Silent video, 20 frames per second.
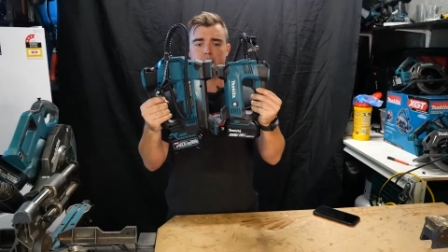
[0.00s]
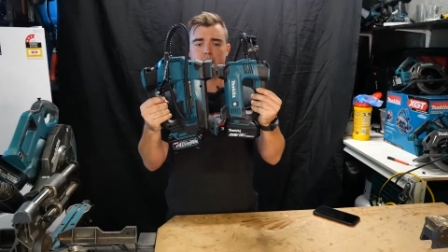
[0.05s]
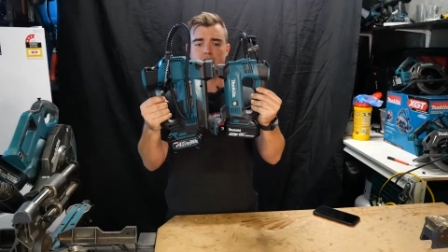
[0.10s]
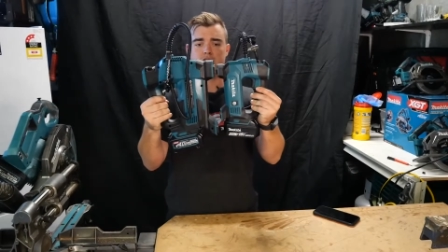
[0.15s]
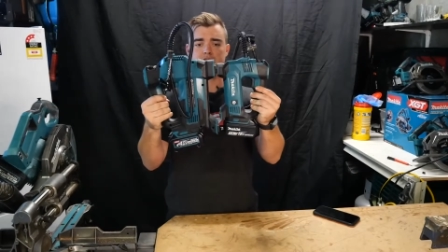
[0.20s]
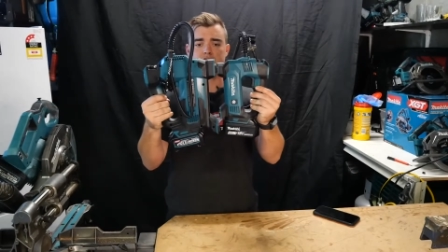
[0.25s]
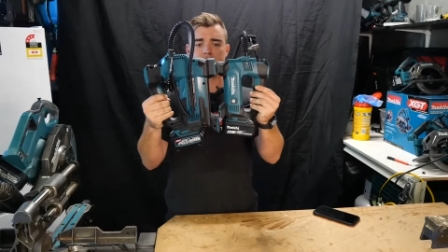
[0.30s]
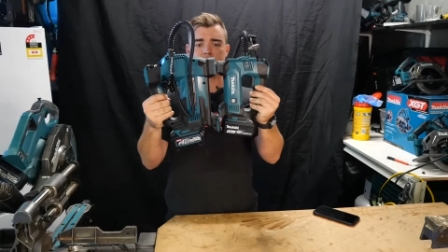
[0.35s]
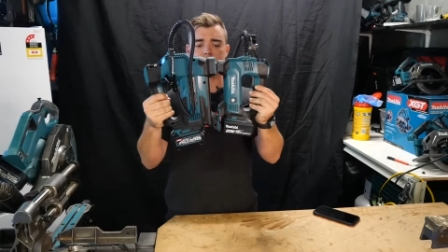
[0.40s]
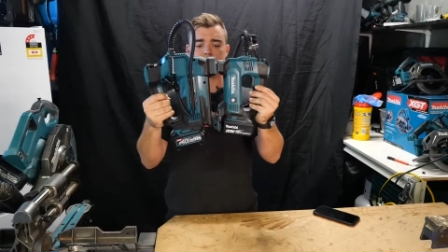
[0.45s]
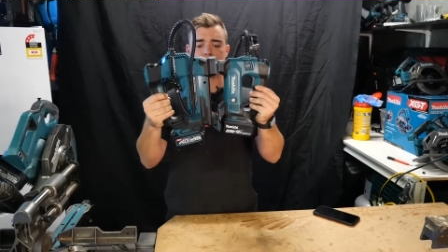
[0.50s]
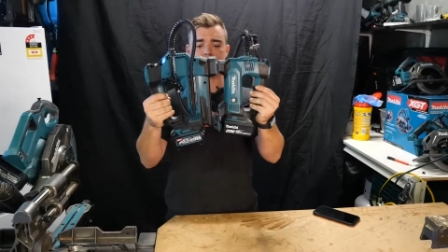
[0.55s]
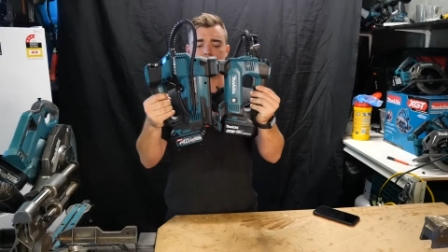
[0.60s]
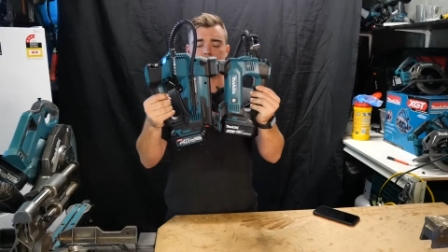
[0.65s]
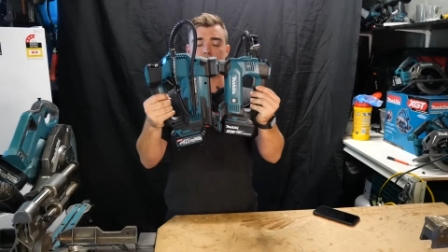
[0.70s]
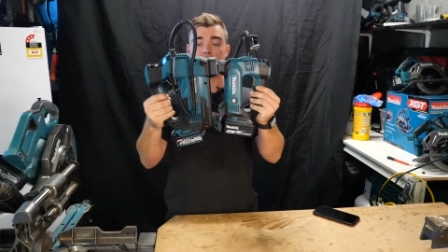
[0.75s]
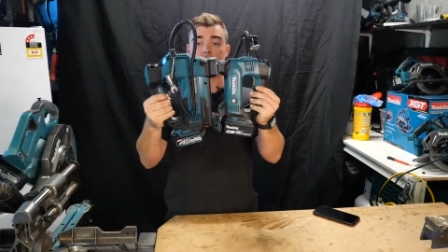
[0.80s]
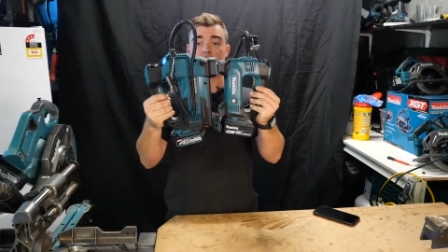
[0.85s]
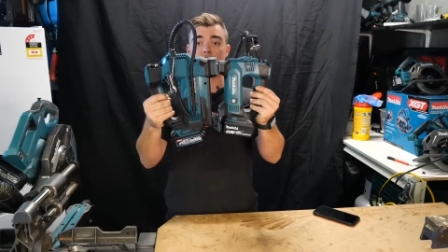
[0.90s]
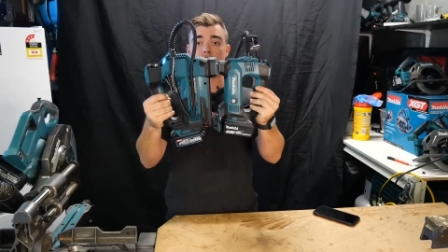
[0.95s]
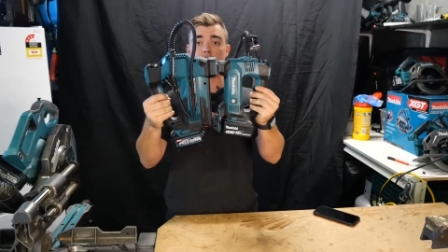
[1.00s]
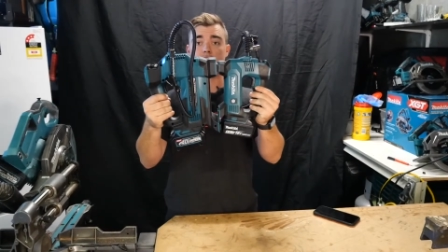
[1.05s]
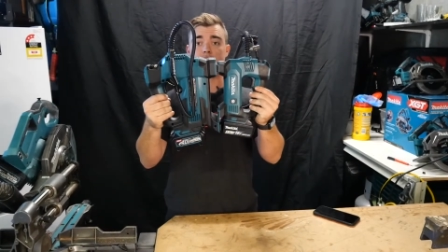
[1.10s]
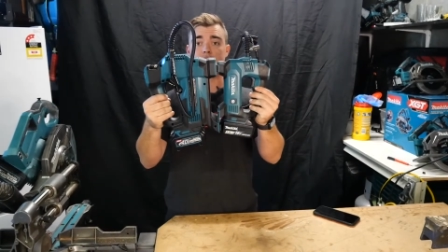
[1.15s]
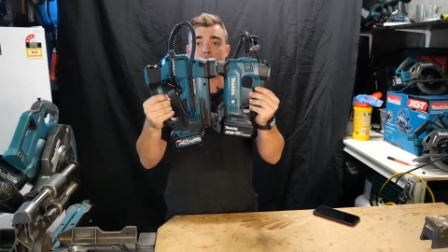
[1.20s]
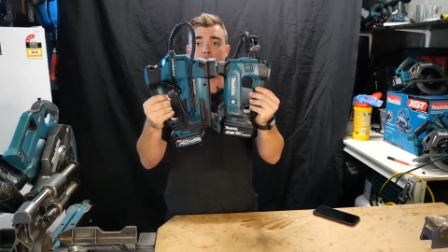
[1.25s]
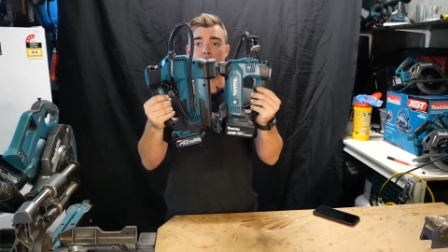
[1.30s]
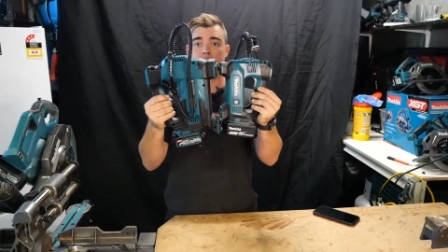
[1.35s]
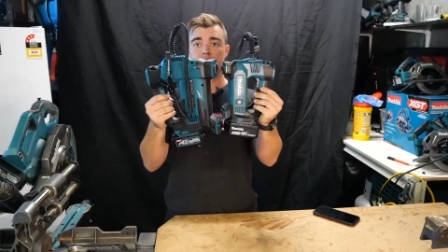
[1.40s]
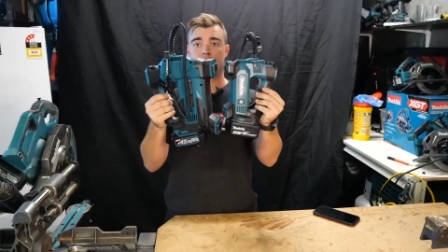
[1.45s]
decent difference in
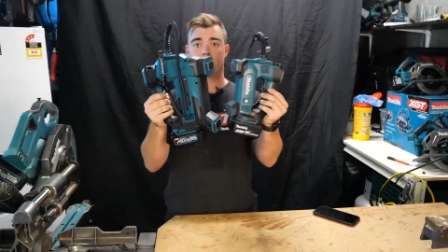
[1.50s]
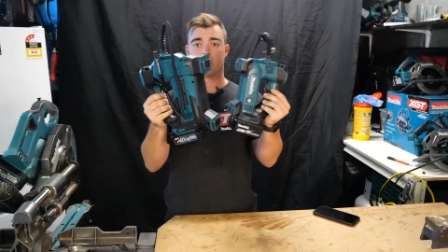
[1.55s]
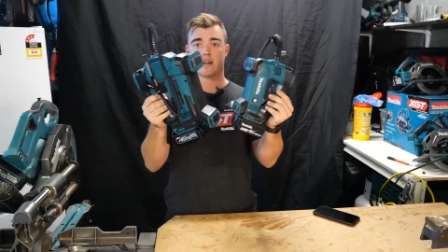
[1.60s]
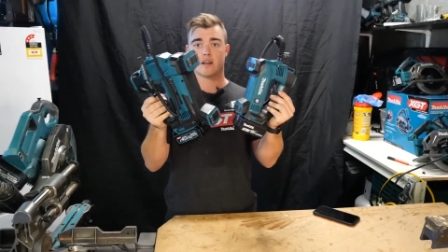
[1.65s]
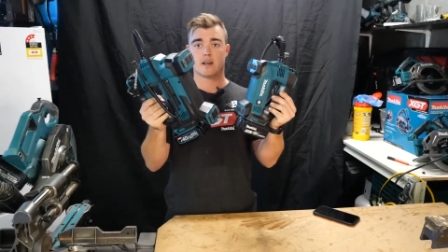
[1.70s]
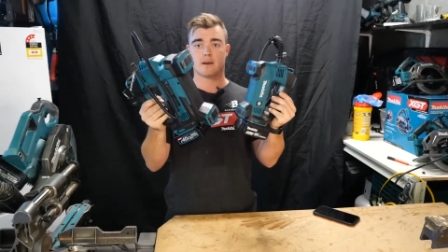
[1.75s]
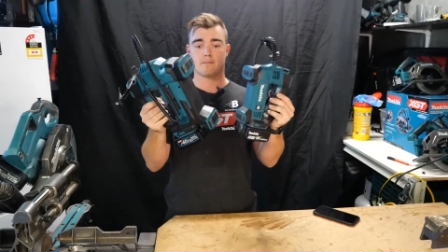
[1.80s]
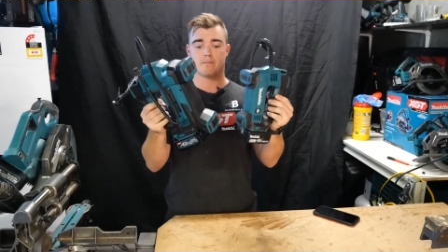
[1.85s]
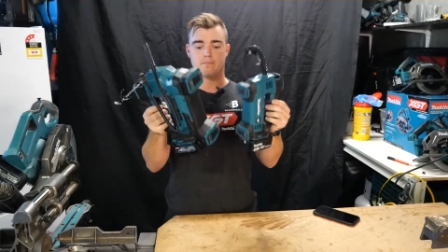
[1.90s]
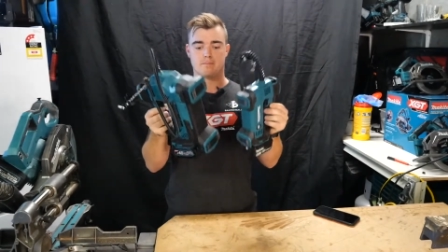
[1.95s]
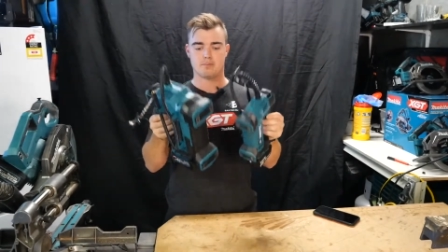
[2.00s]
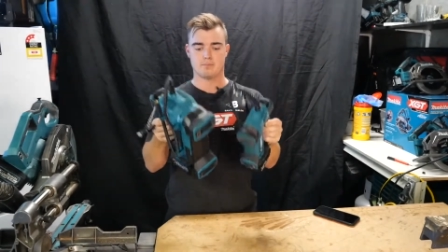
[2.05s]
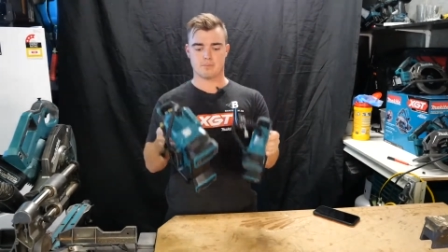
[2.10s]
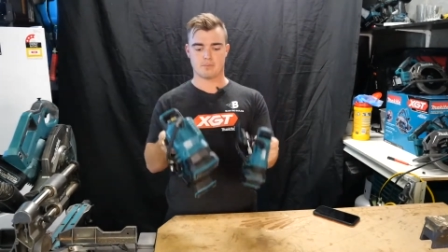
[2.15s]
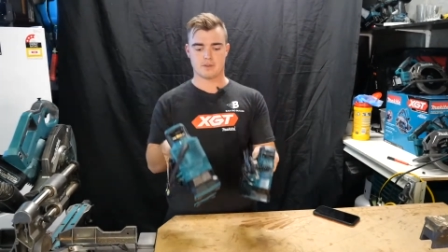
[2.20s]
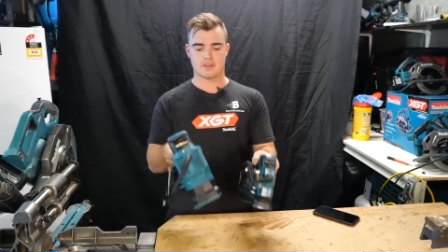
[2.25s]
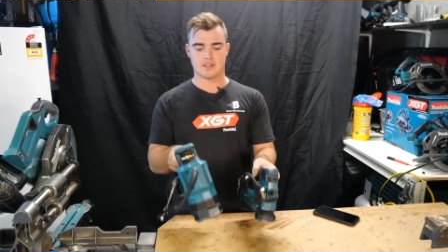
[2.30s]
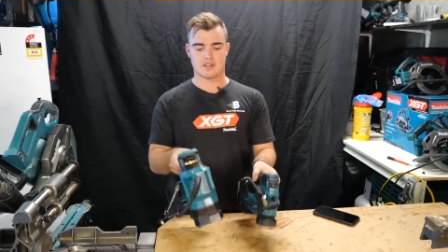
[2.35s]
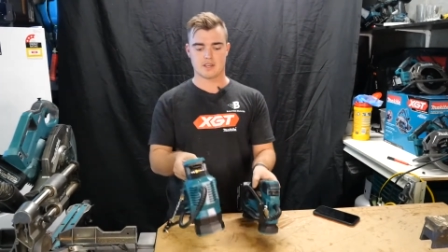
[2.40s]
size, um, but